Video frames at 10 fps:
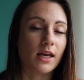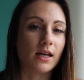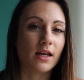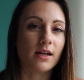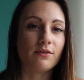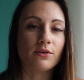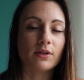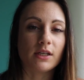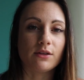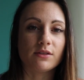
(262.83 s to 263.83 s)
And I never
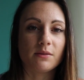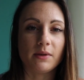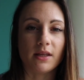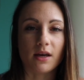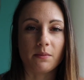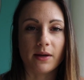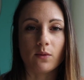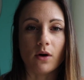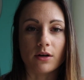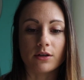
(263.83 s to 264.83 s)
really used to be like a big
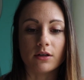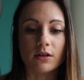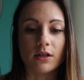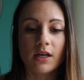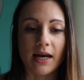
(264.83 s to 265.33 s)
water girl.